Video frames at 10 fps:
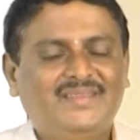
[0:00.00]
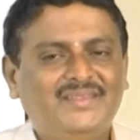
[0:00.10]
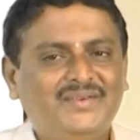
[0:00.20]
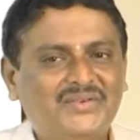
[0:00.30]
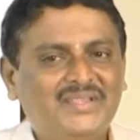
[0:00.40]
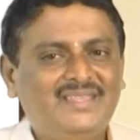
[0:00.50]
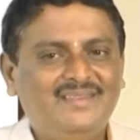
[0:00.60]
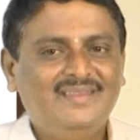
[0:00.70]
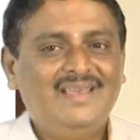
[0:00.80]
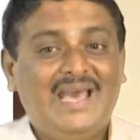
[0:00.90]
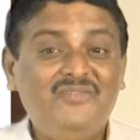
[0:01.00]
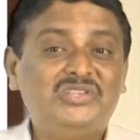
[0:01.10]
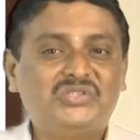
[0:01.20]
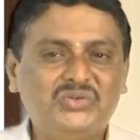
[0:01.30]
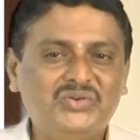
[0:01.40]
Okay, I will
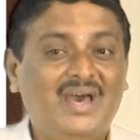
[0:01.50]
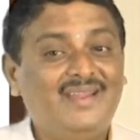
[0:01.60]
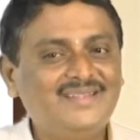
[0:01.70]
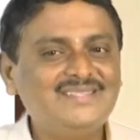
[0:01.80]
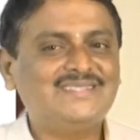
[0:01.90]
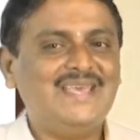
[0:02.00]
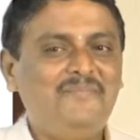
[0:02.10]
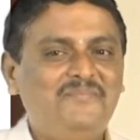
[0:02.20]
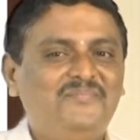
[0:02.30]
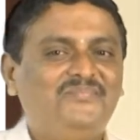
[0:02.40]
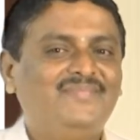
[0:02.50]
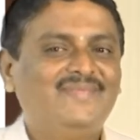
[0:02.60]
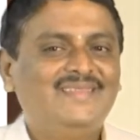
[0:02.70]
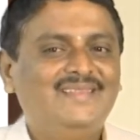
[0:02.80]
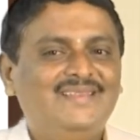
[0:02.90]
show another step.
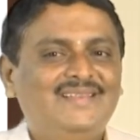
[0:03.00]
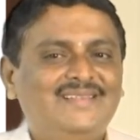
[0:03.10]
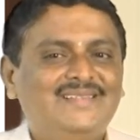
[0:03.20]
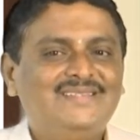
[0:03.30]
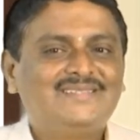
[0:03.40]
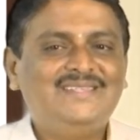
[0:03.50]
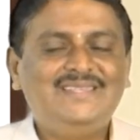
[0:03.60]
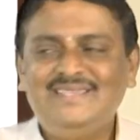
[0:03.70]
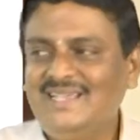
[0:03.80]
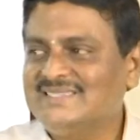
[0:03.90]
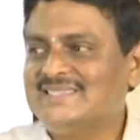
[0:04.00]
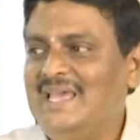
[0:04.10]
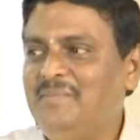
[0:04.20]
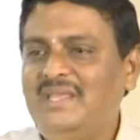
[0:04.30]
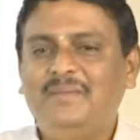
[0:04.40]
See, x
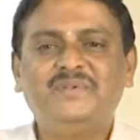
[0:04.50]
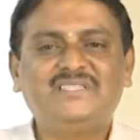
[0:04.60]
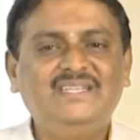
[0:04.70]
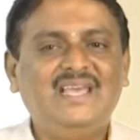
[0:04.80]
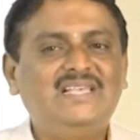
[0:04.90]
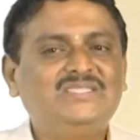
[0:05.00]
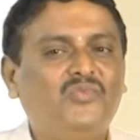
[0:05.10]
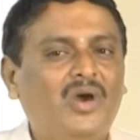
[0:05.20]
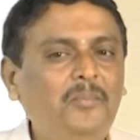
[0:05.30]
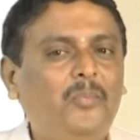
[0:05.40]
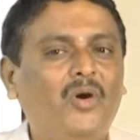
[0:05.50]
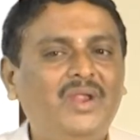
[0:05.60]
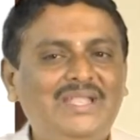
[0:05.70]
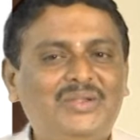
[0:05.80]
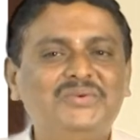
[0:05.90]
can be represented as
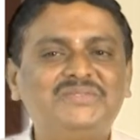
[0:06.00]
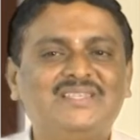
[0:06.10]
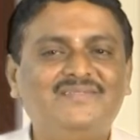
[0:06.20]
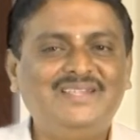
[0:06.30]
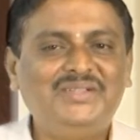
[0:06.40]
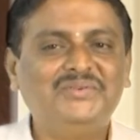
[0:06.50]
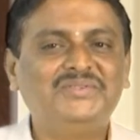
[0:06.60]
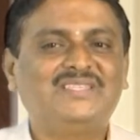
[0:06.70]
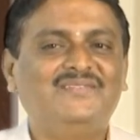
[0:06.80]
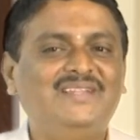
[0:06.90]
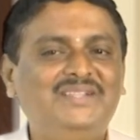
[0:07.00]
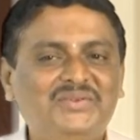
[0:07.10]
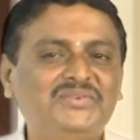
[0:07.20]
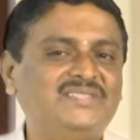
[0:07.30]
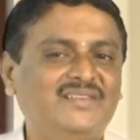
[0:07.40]

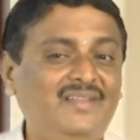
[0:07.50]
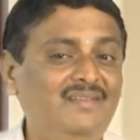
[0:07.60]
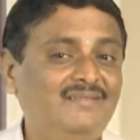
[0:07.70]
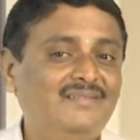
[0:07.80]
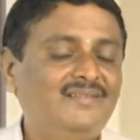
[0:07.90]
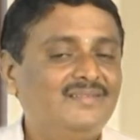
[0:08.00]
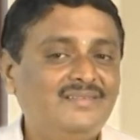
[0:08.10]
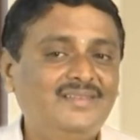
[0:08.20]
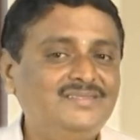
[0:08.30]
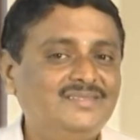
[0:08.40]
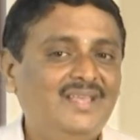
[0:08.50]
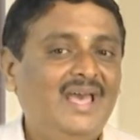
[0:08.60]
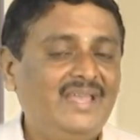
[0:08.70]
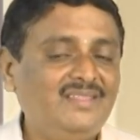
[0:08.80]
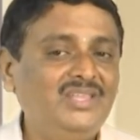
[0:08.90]
1.272727. Yes,
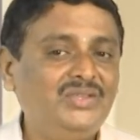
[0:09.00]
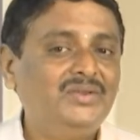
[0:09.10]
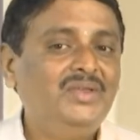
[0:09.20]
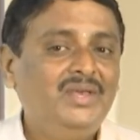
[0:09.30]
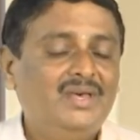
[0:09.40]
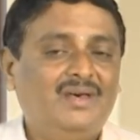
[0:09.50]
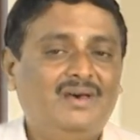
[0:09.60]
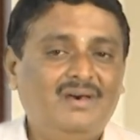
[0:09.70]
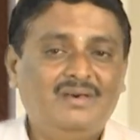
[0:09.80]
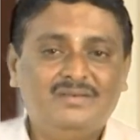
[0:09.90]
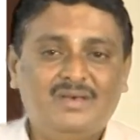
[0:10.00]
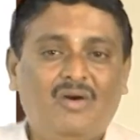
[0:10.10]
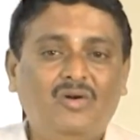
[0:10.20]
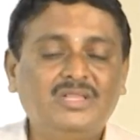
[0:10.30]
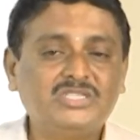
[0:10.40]
I think
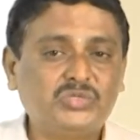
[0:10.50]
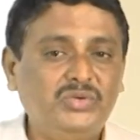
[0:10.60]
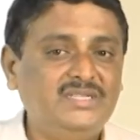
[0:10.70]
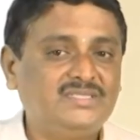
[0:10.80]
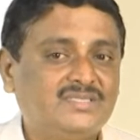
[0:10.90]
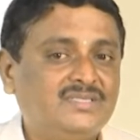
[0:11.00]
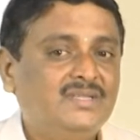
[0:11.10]
all the students